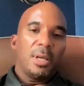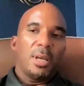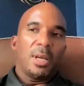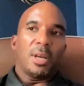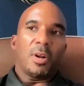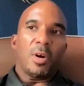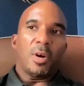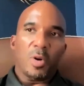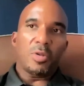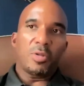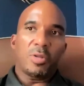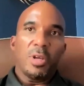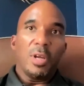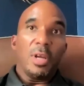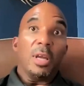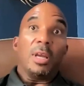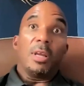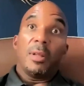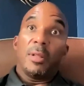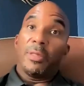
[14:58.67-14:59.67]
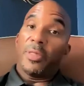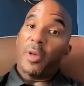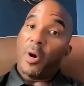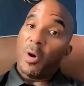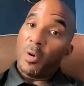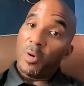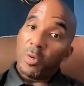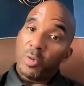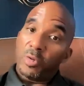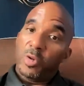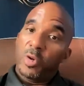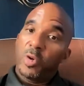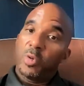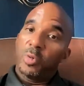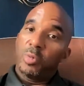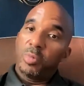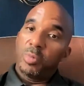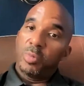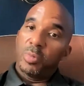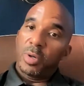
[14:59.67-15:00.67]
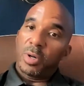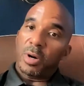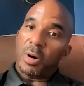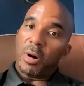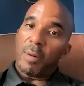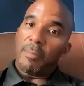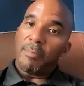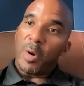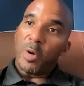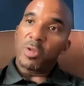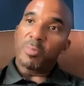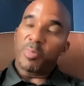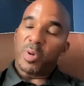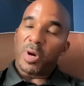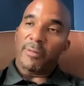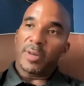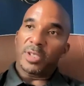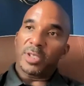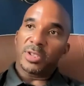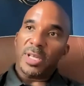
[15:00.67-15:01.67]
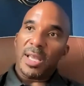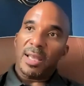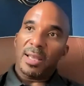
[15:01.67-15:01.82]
it hurts those who are most privileged,